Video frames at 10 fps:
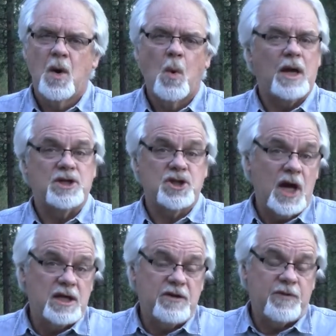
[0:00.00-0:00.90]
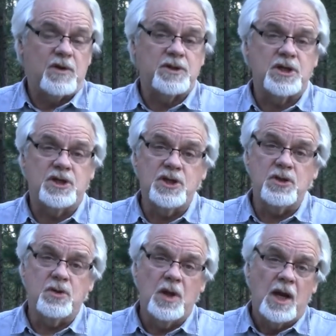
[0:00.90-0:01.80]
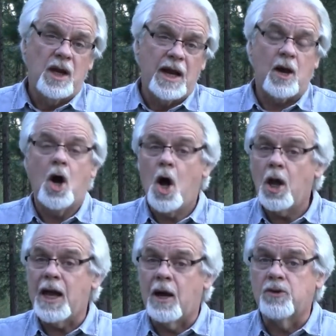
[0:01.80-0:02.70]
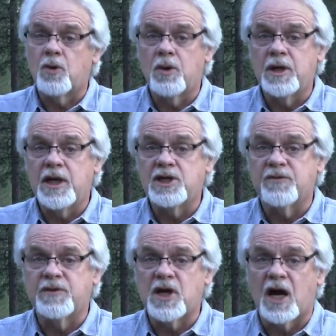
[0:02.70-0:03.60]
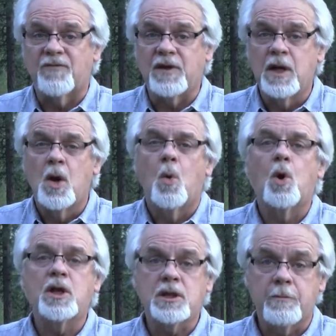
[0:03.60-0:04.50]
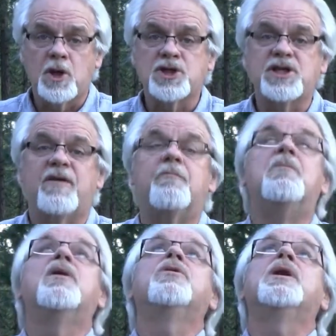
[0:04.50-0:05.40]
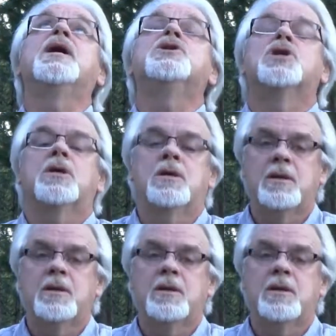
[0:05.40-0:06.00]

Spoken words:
While it's not difficult to do, like all outdoor and nature photography, we're at the mercy of Mother Nature.